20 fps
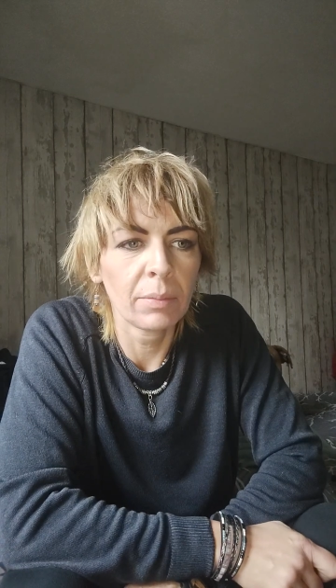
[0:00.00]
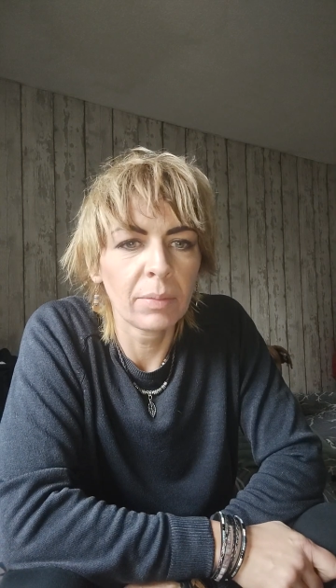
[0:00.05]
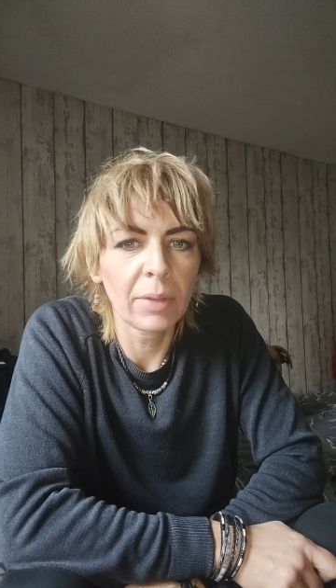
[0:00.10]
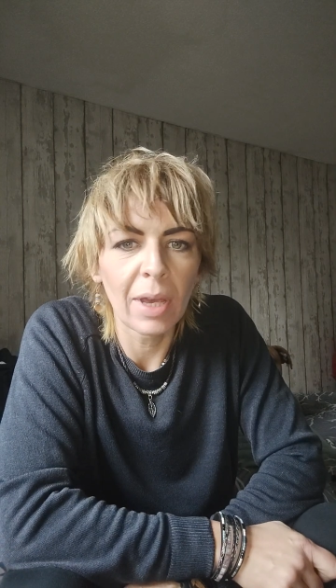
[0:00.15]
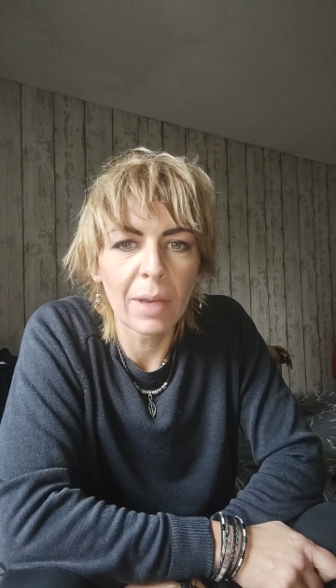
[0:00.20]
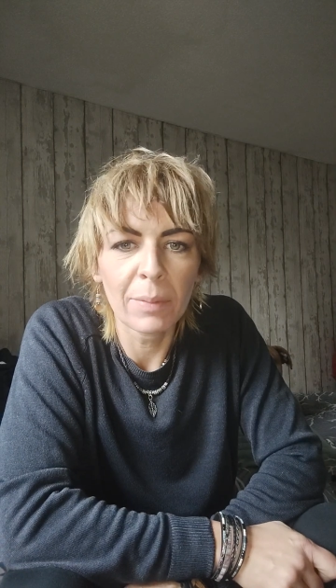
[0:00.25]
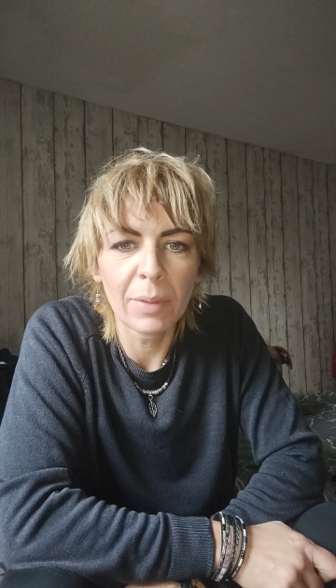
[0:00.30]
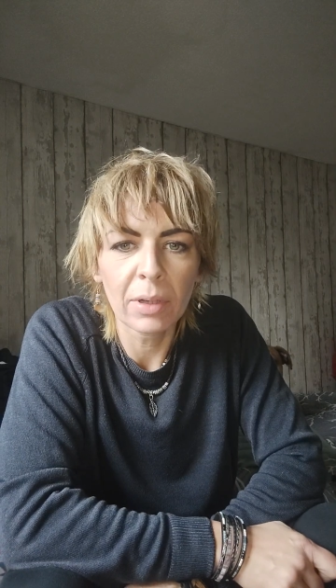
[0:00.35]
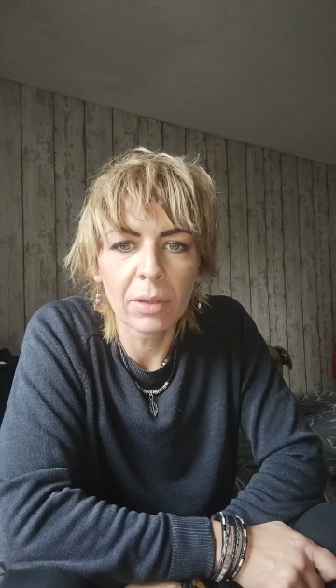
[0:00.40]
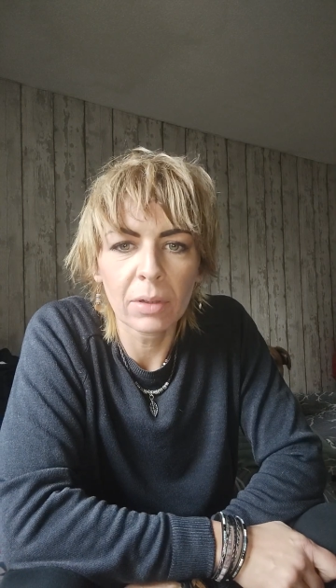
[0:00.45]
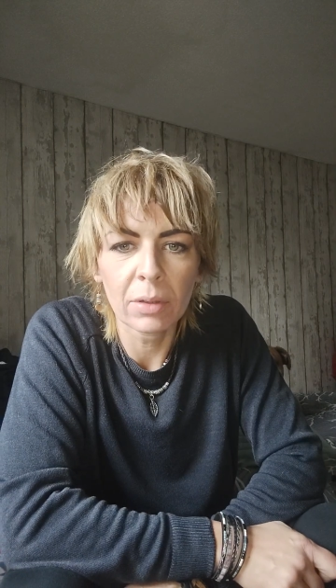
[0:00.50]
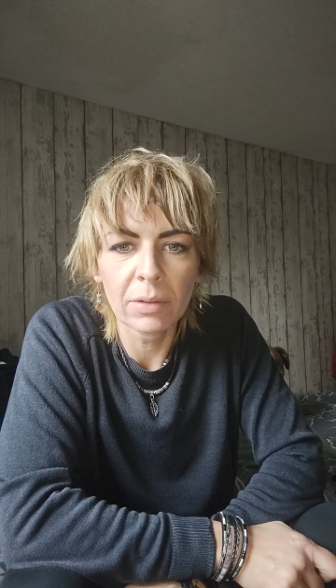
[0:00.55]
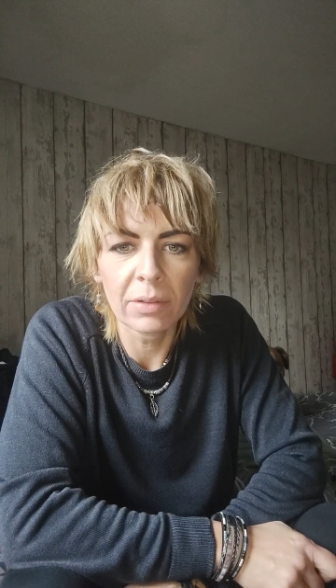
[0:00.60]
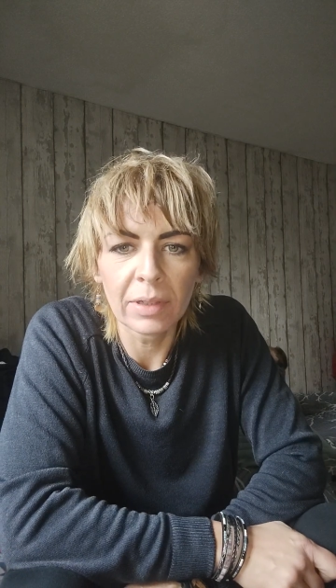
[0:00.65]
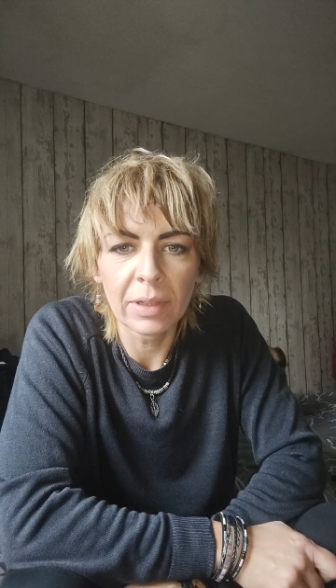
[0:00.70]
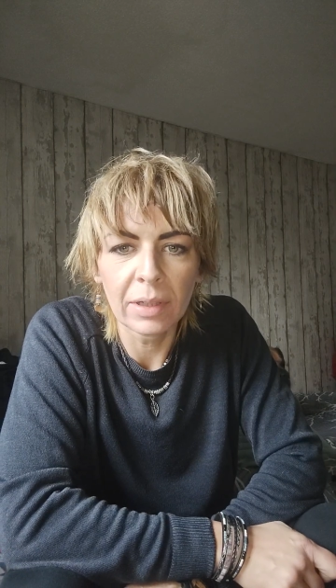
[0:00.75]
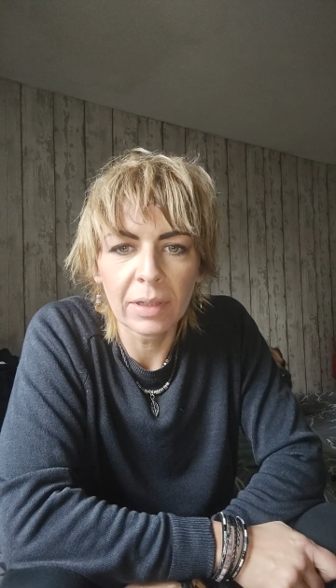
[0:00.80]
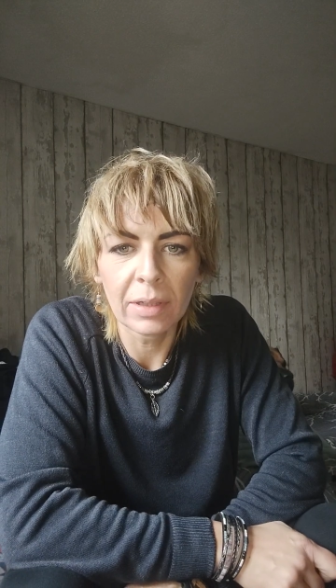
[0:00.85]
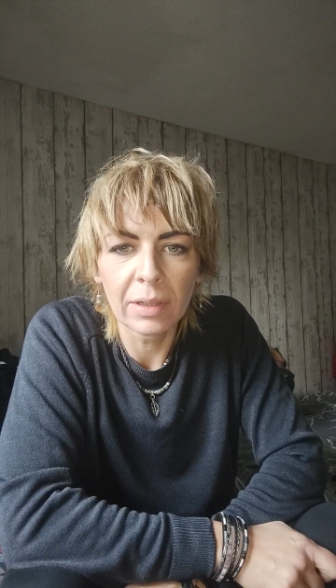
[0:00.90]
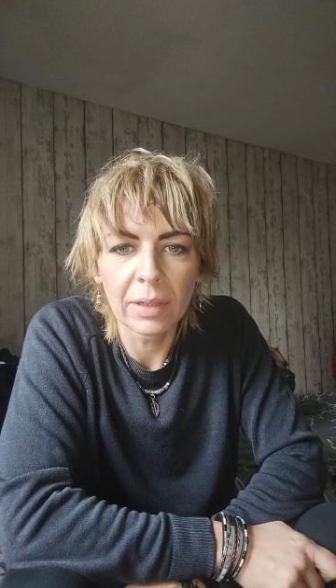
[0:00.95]
chemicals
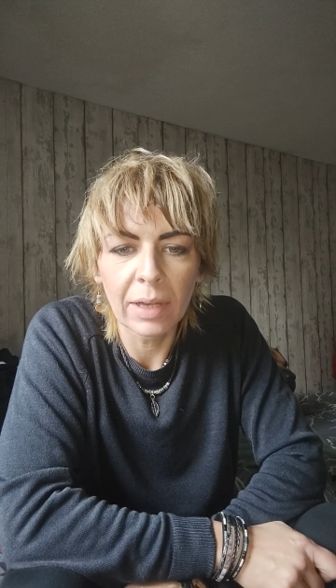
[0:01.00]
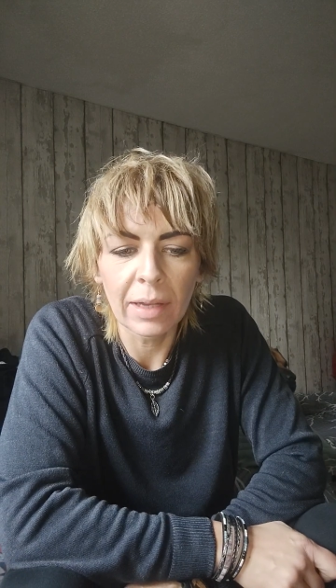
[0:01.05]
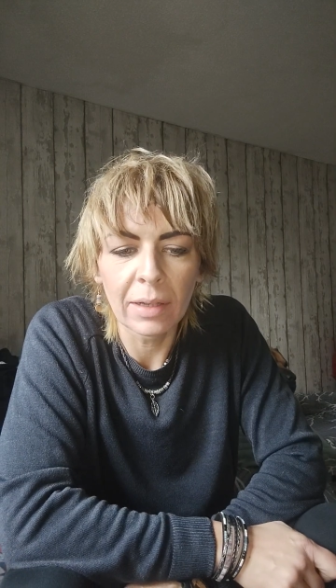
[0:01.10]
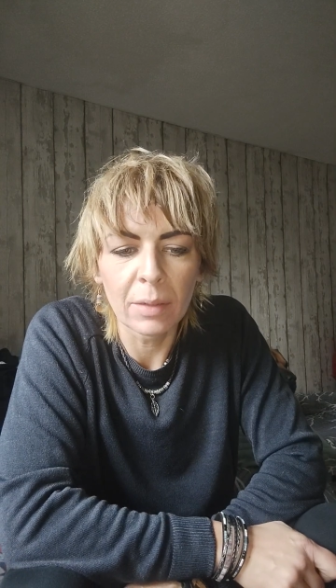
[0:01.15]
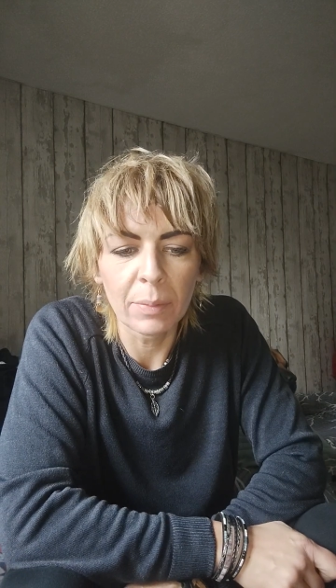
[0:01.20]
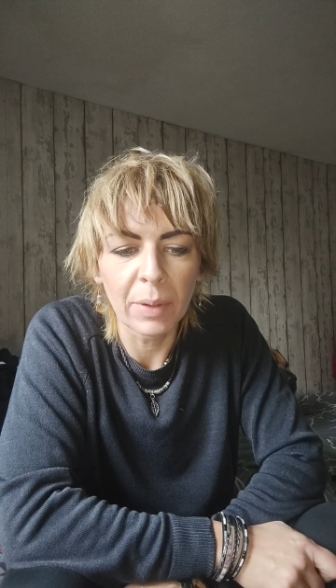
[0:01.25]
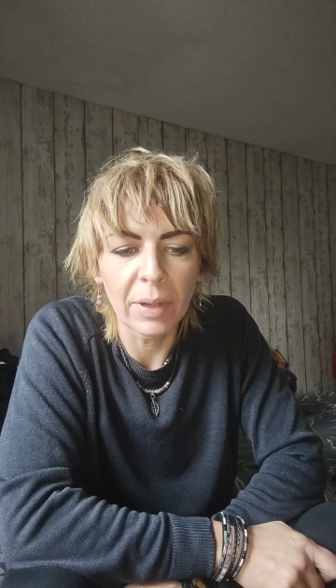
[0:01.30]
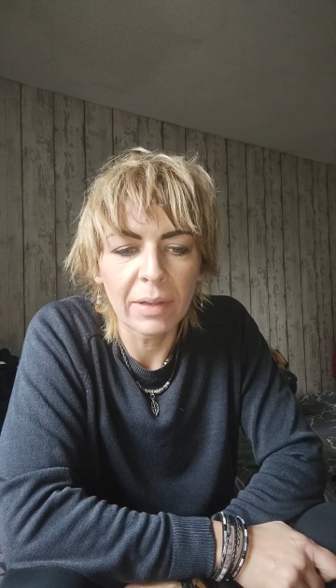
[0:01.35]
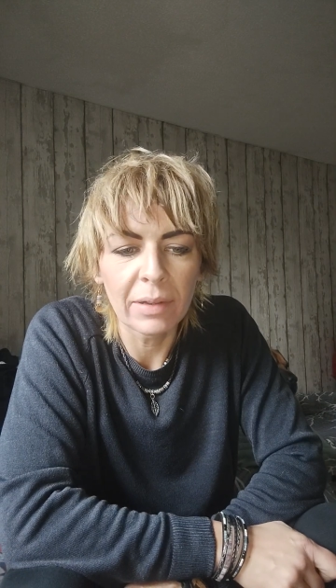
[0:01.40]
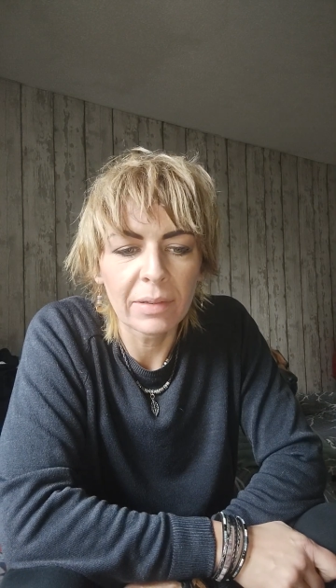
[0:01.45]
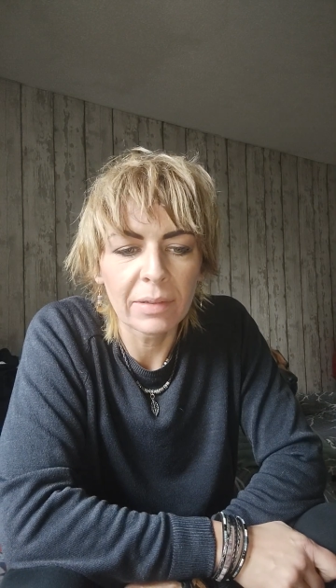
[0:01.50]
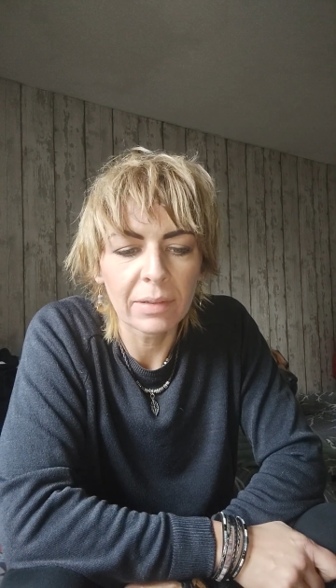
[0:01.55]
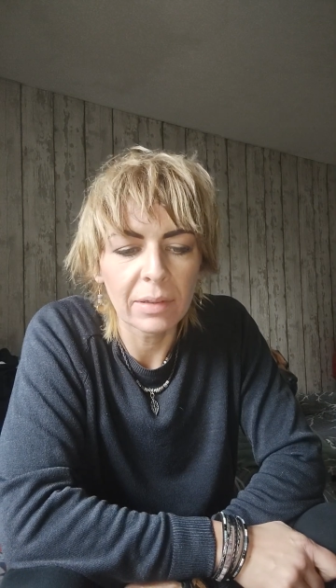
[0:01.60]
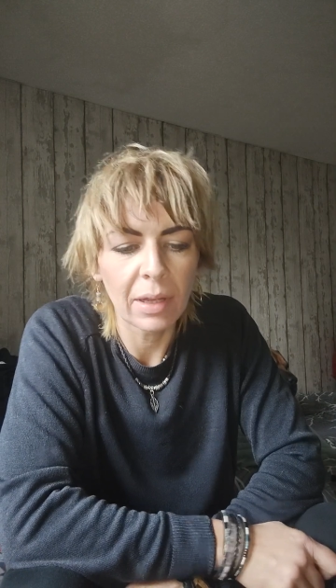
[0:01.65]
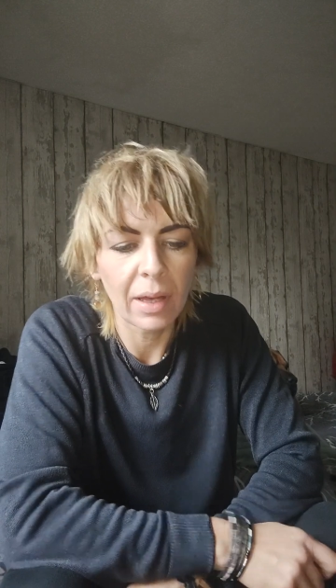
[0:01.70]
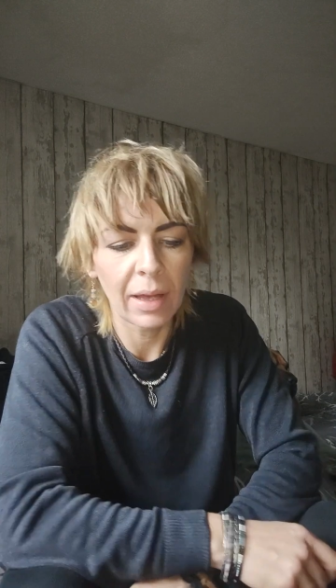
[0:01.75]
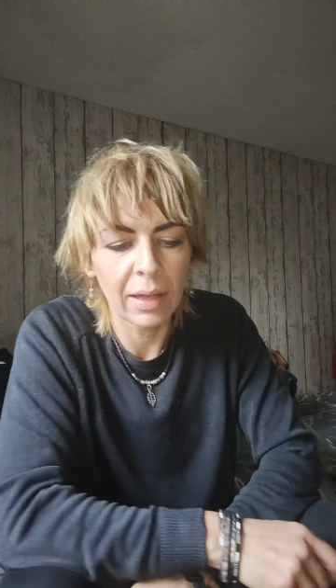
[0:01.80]
in cannabis,